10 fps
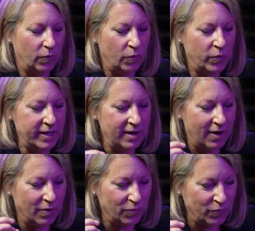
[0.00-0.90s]
we
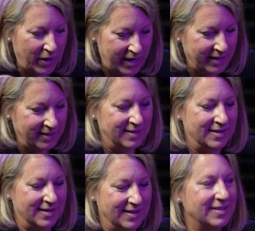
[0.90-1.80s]
are
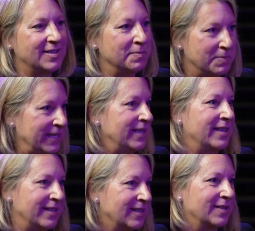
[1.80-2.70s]
raised to be
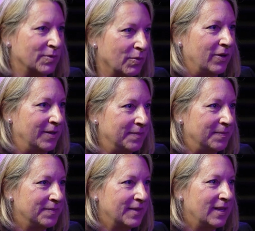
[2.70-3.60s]
in control.
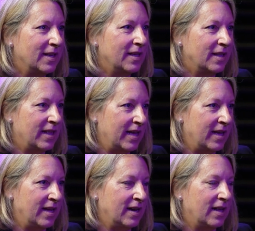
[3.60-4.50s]

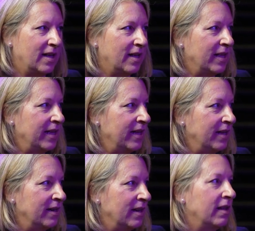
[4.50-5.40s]

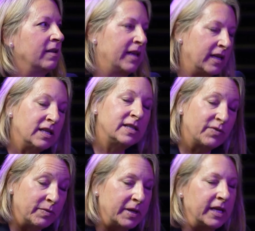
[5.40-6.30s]
And at least
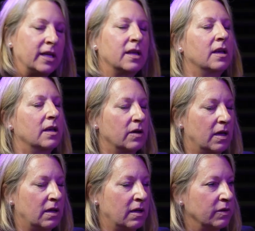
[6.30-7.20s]
for me,
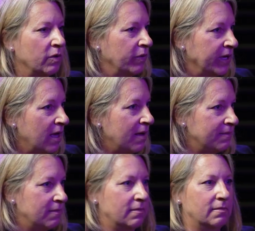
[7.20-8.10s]
growing
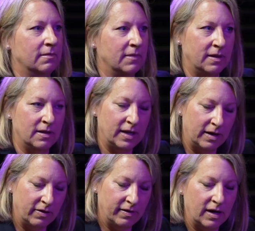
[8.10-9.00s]
up, in the
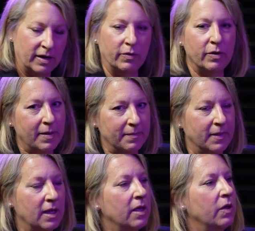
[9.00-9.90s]
era that I grew up,
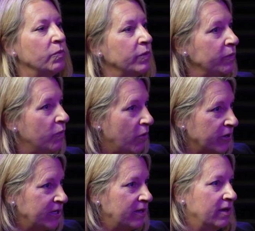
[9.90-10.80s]

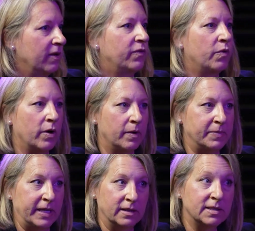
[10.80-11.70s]
rewarded for
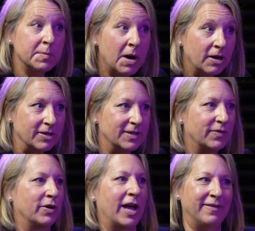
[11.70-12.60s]
being smart,
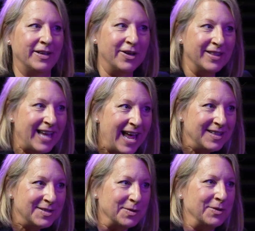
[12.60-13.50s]
for having all the
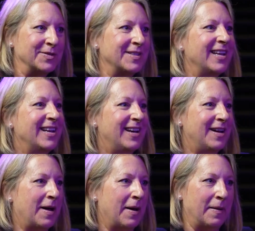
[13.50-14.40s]
answers.
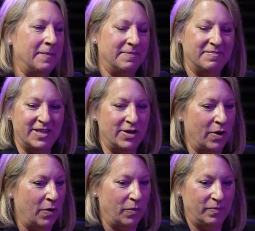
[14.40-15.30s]

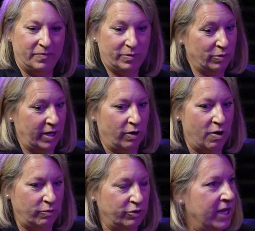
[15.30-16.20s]
There's like,
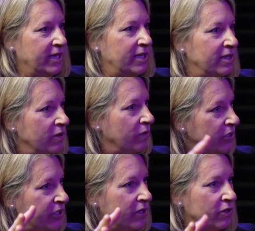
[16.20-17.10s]
oh, Jenni,
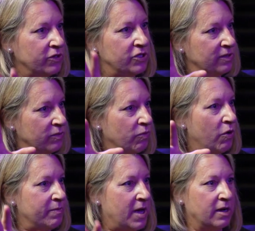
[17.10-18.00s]
look at her, she's a
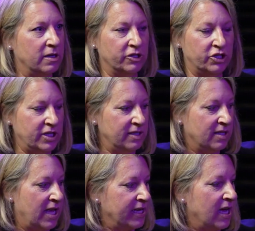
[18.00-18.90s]
role model, she's
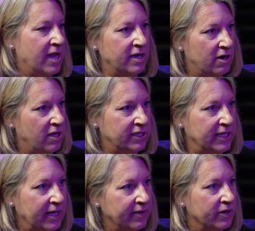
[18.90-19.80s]
like got it all
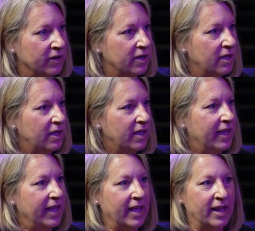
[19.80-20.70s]
together.
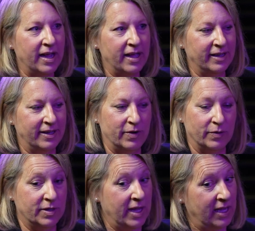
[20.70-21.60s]
And I,
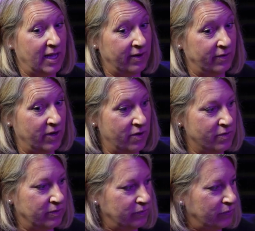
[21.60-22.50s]
saying I don't
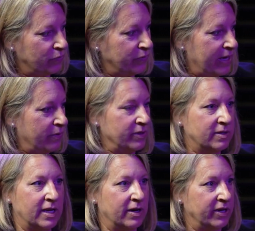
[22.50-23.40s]
know, ooh, that was
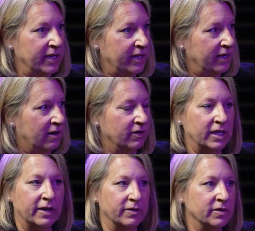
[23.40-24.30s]
scary. I
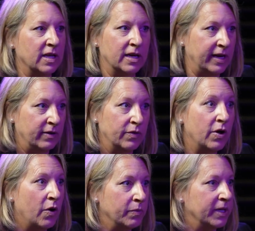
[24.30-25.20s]
hardly ever said I don't
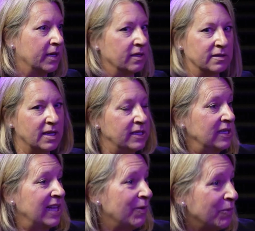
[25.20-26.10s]
know, because I
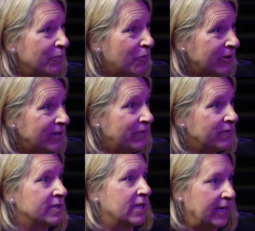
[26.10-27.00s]
didn't get rewarded
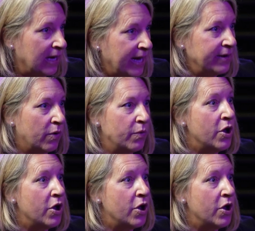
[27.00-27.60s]
for saying I don't